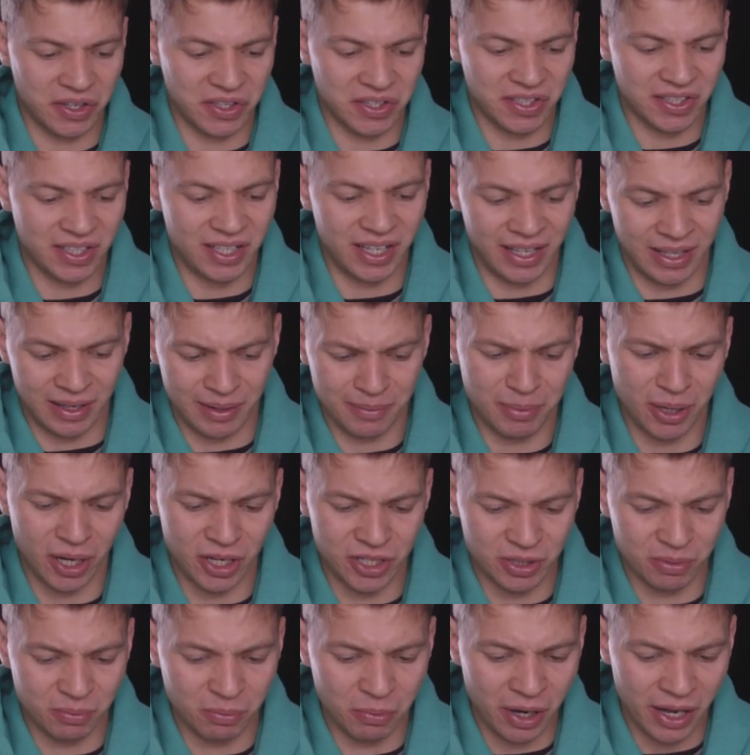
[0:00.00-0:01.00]
C,
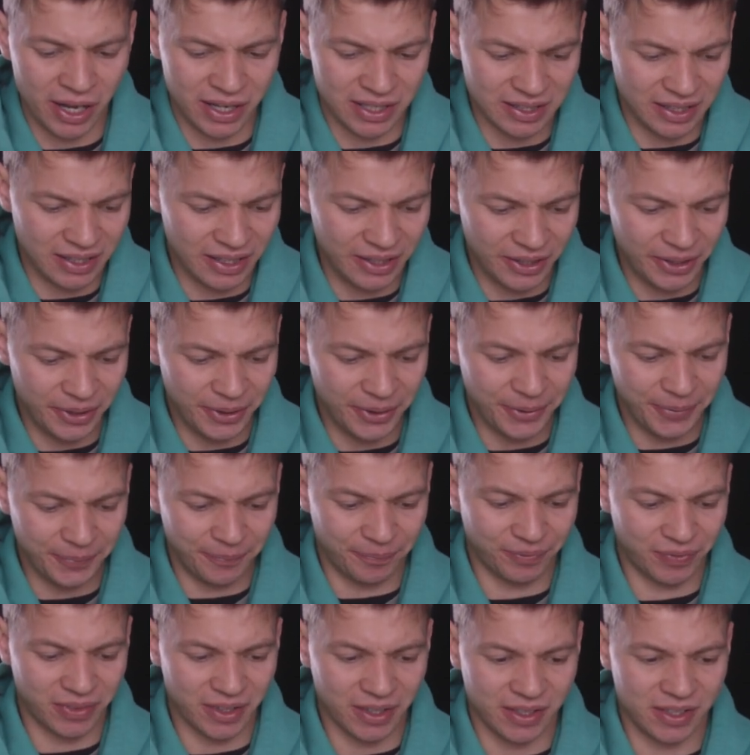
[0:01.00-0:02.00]
perch and wait.
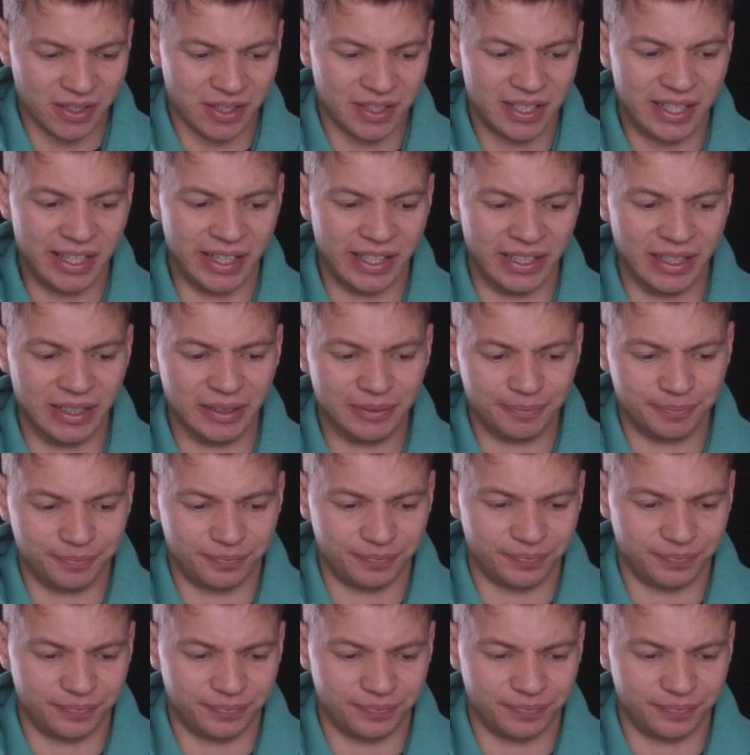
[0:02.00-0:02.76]
C.